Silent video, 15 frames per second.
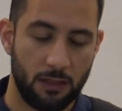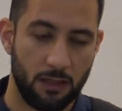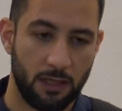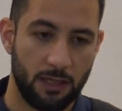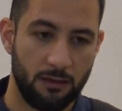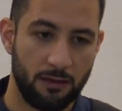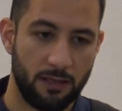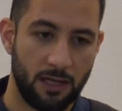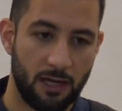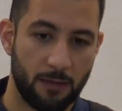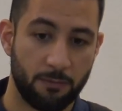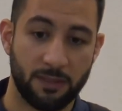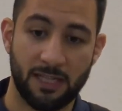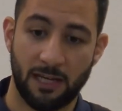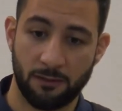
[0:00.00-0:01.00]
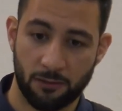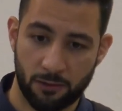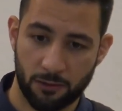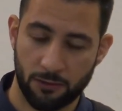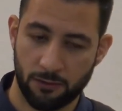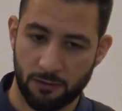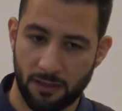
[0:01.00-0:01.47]
in their
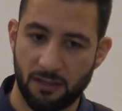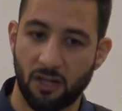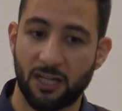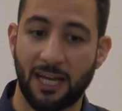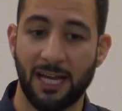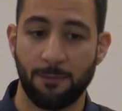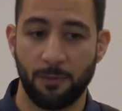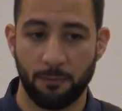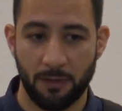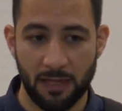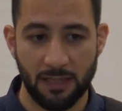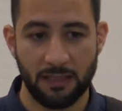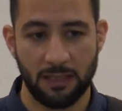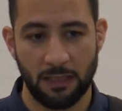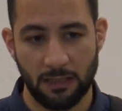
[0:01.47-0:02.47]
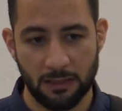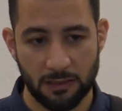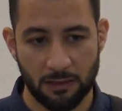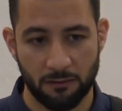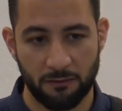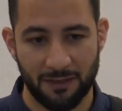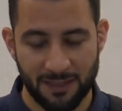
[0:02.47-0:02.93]
potential, in their capabilities,
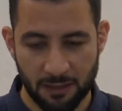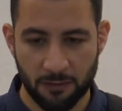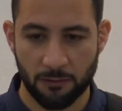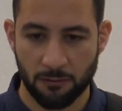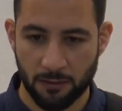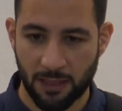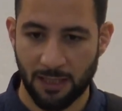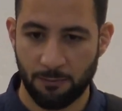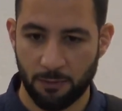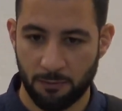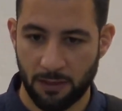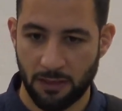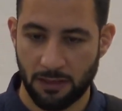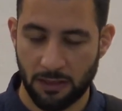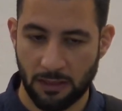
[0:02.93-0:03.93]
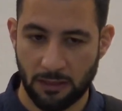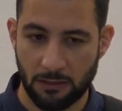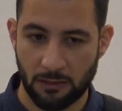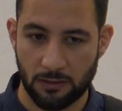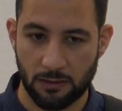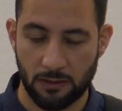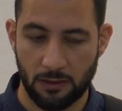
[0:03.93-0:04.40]
their physical
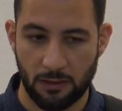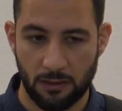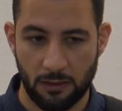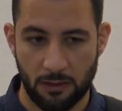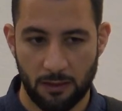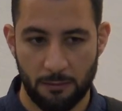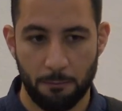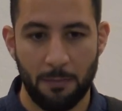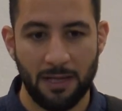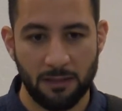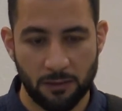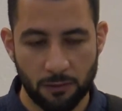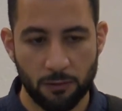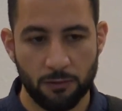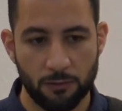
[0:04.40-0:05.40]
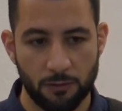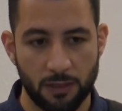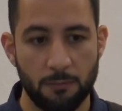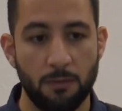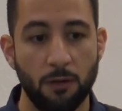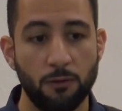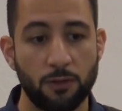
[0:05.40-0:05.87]
capabilities, mental,
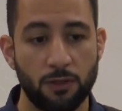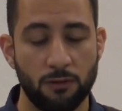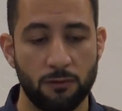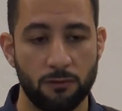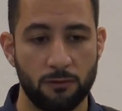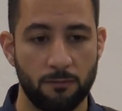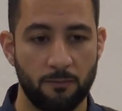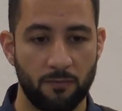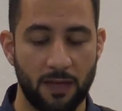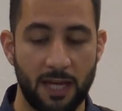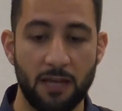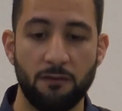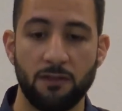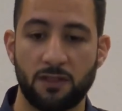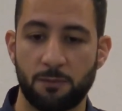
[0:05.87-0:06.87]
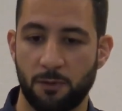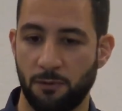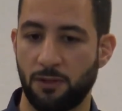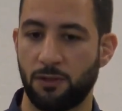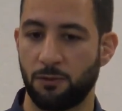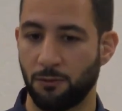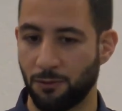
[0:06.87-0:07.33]
emotional, even
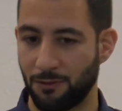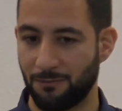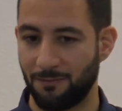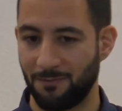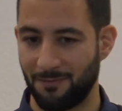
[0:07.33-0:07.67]
spiritual.